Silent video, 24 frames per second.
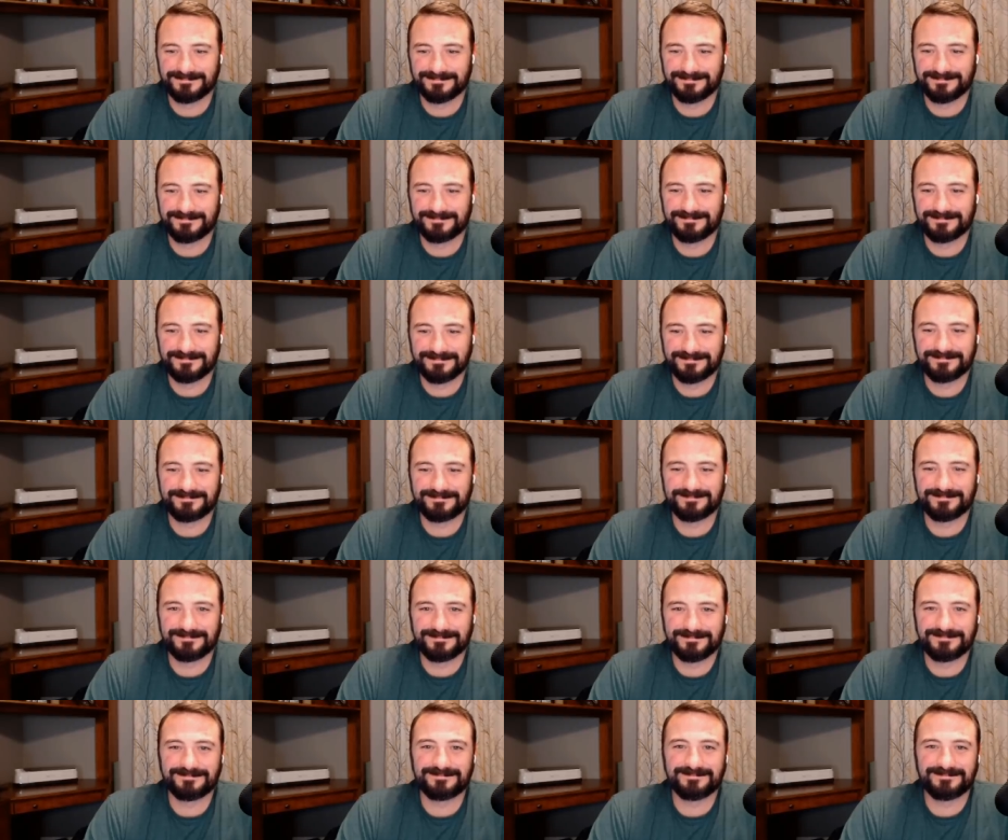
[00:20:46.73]
I didn't know.
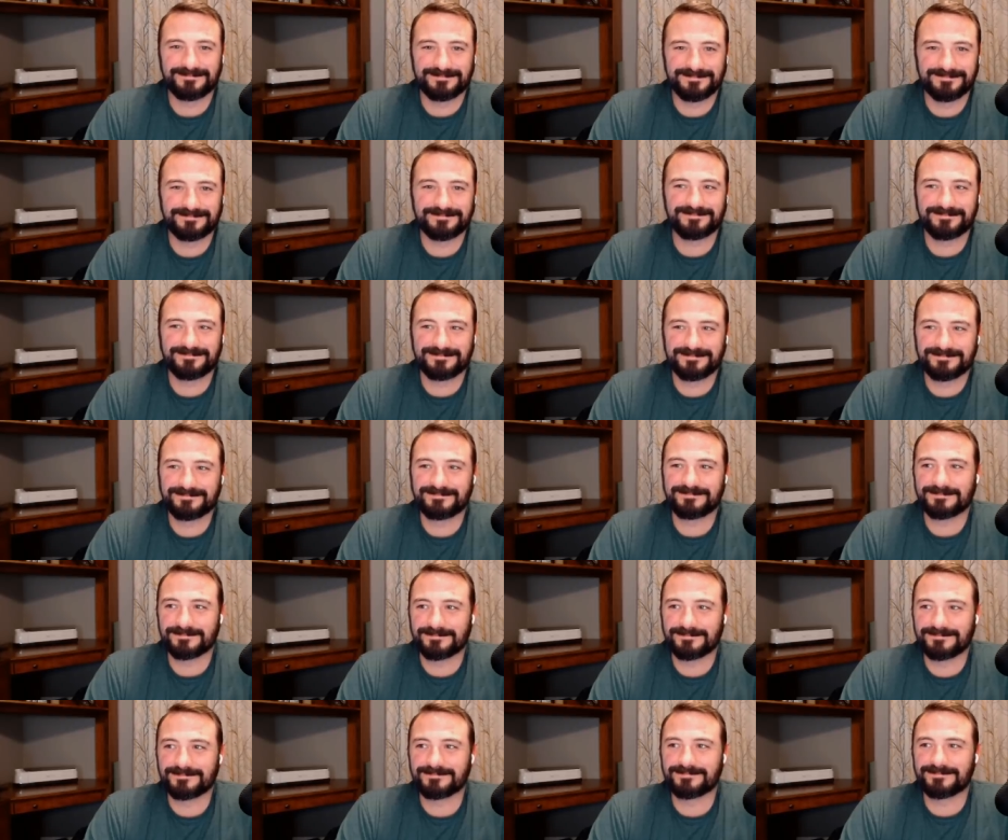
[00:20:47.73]
I promise you, I
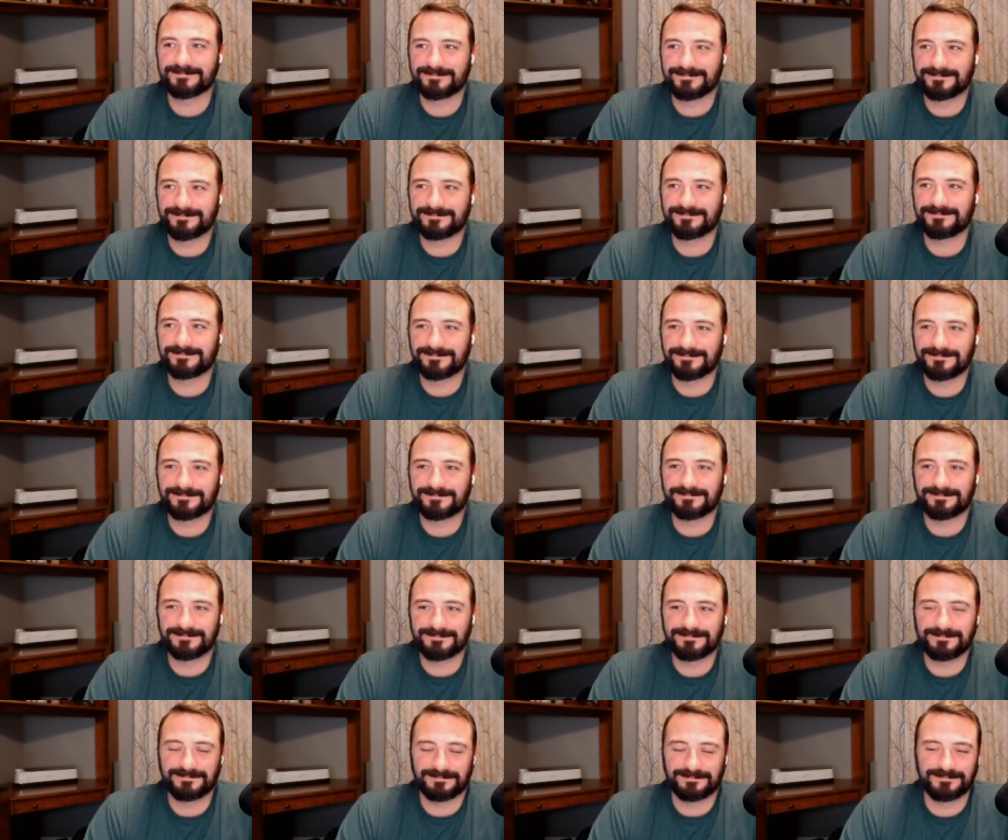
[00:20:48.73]
didn't know. But
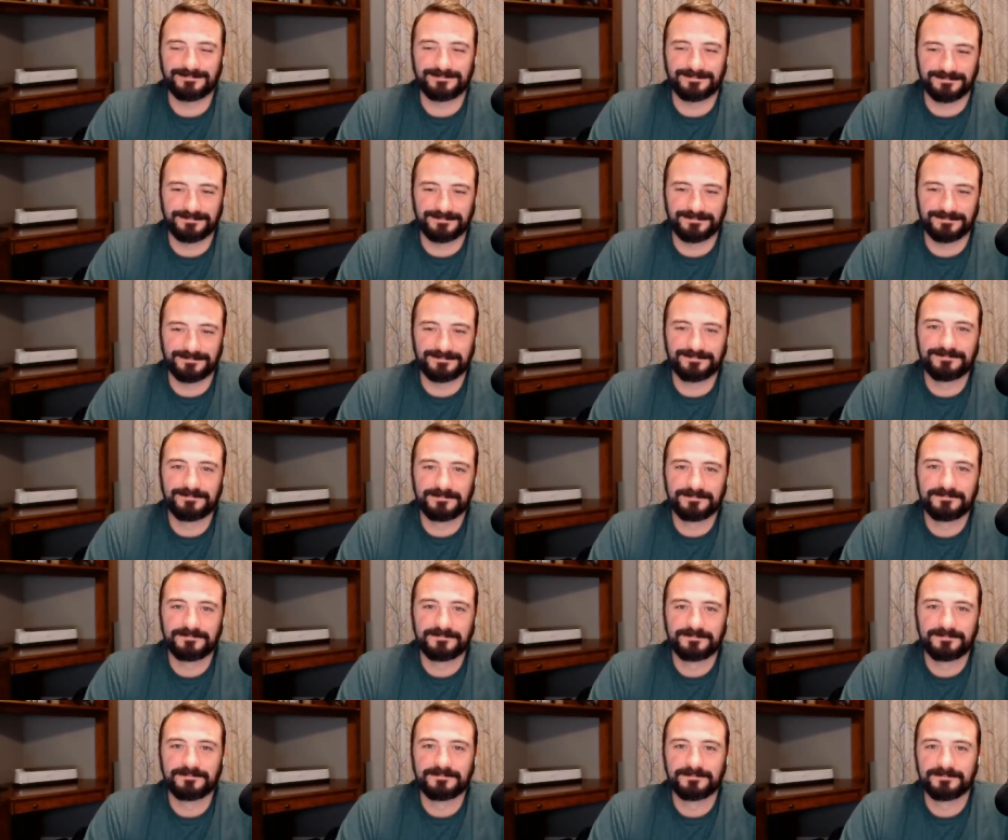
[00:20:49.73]
that, that, that
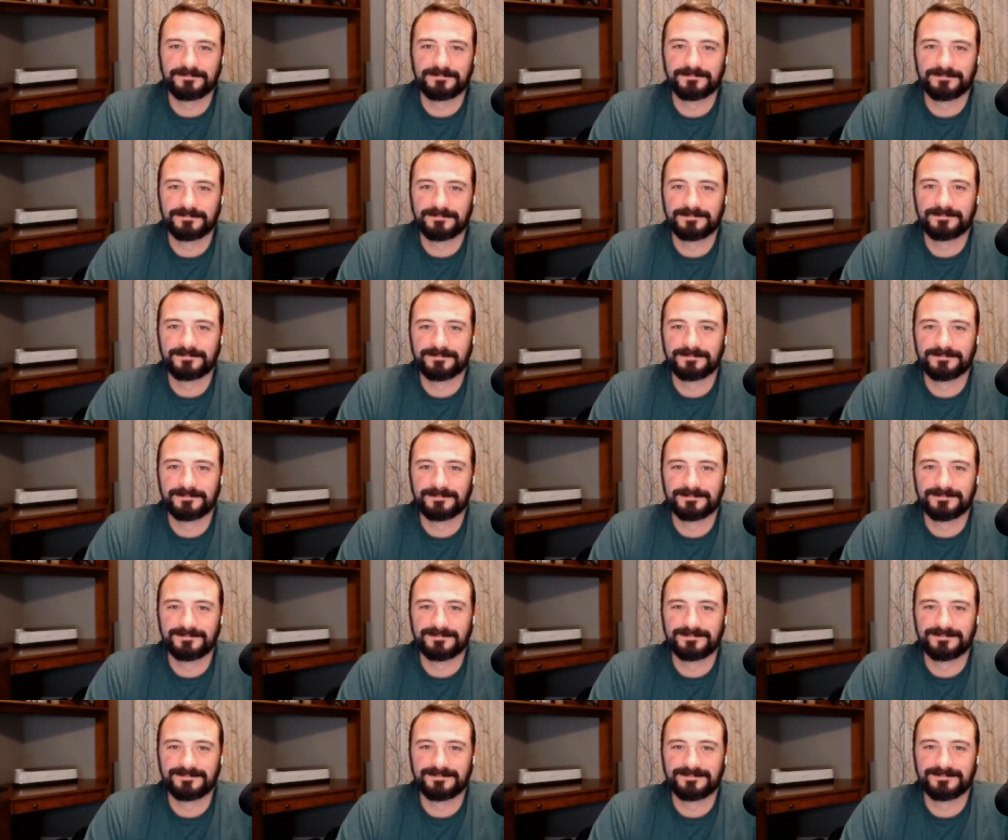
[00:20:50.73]
makes an
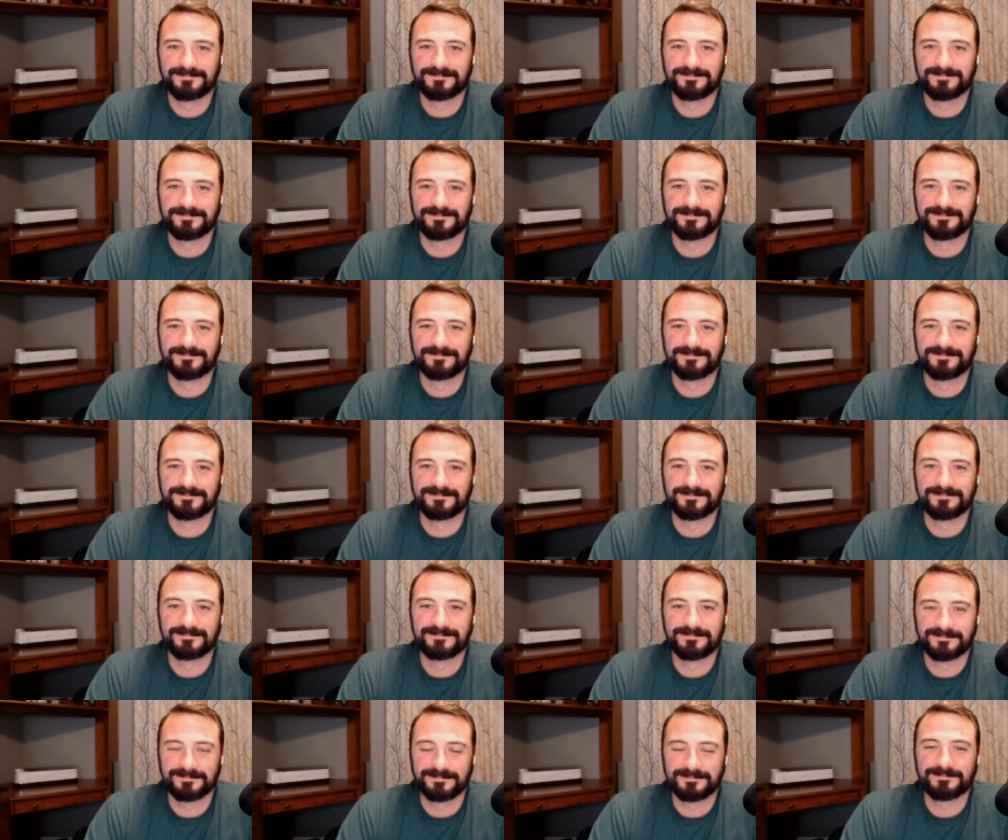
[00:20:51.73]
enormous amount of
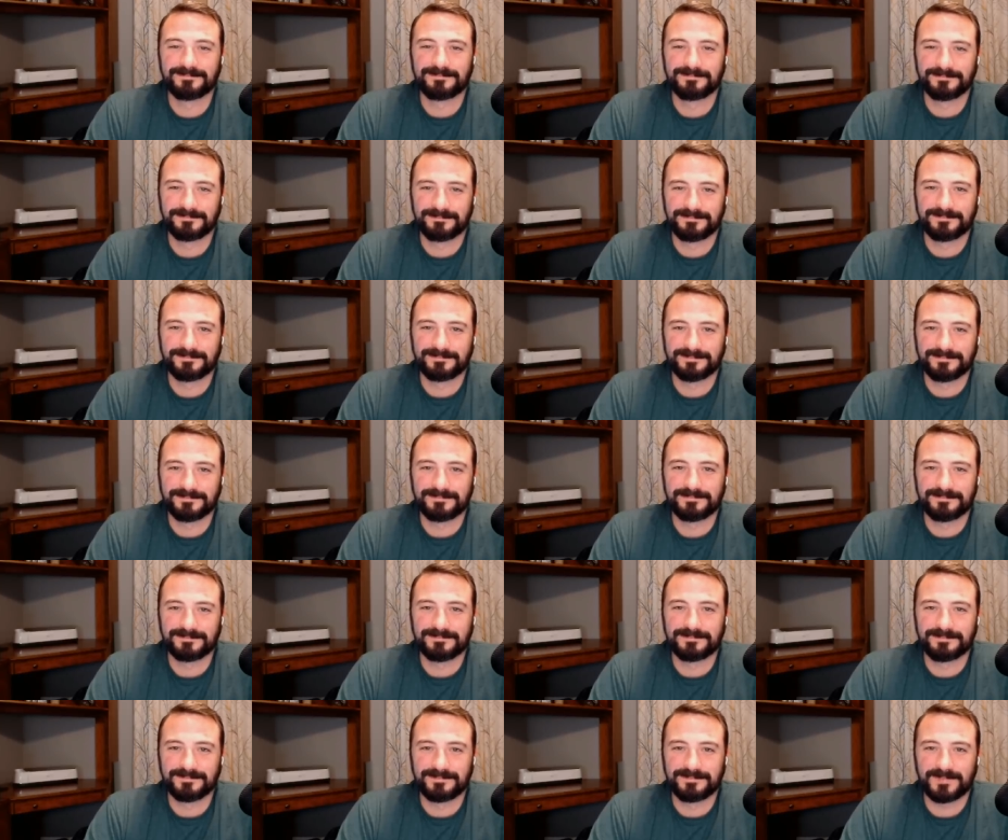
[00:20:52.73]
sense.
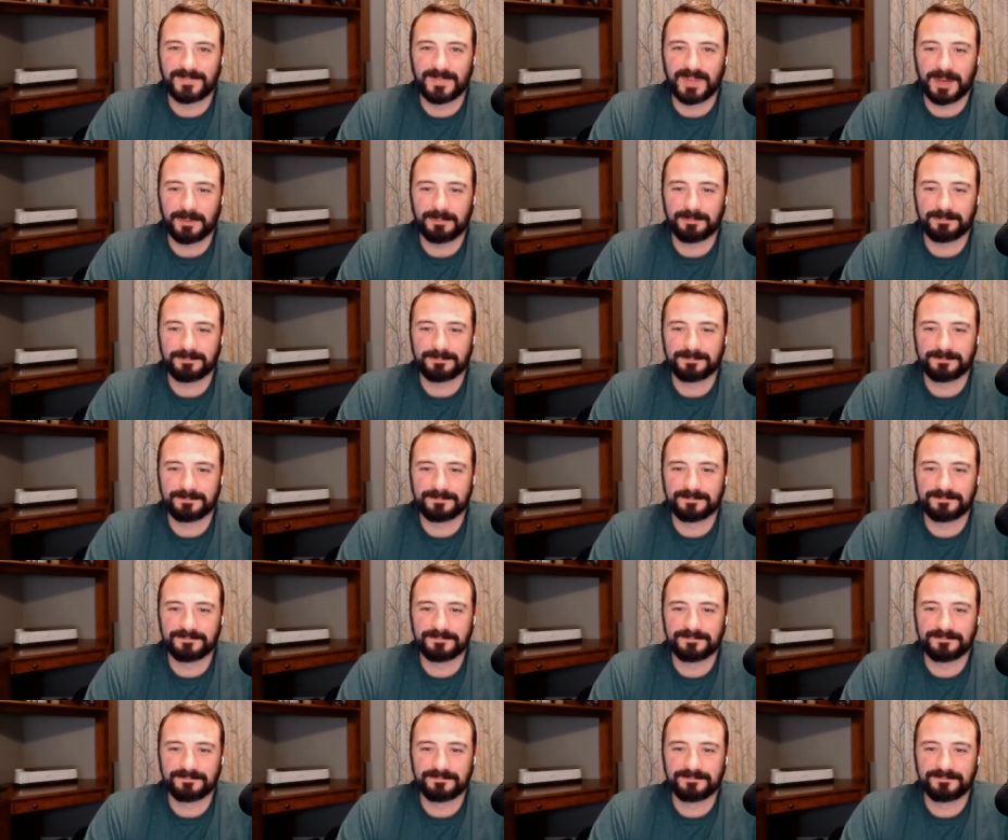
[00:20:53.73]
Yep.
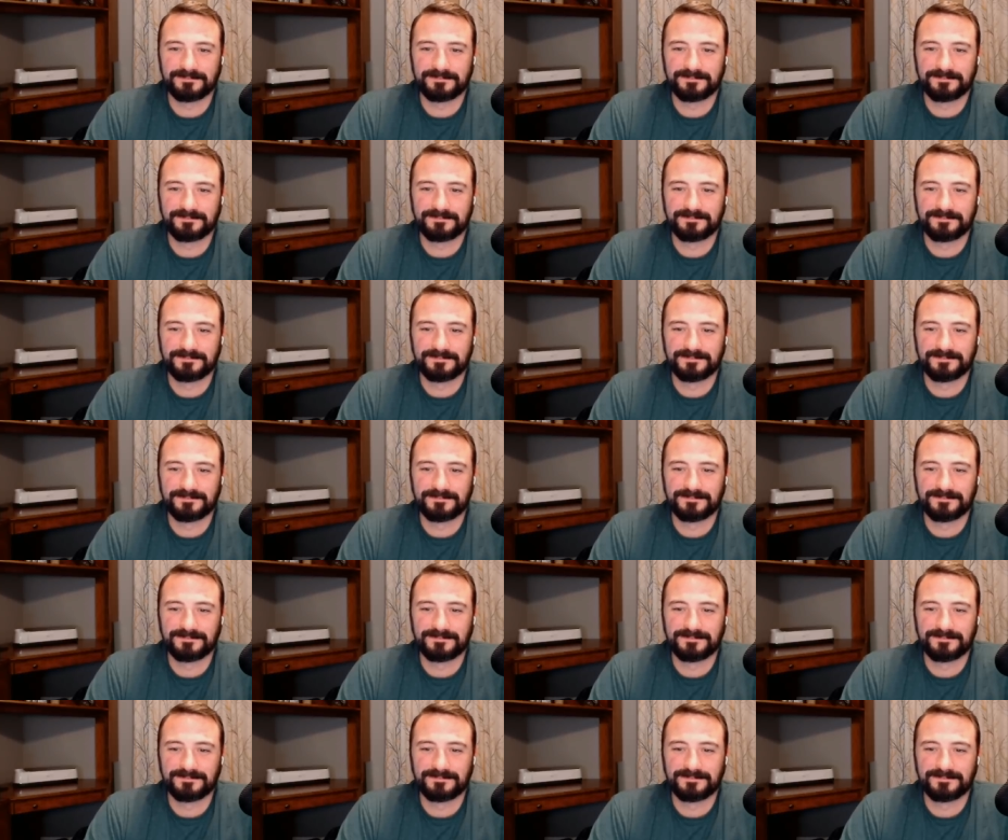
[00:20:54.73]
Wow.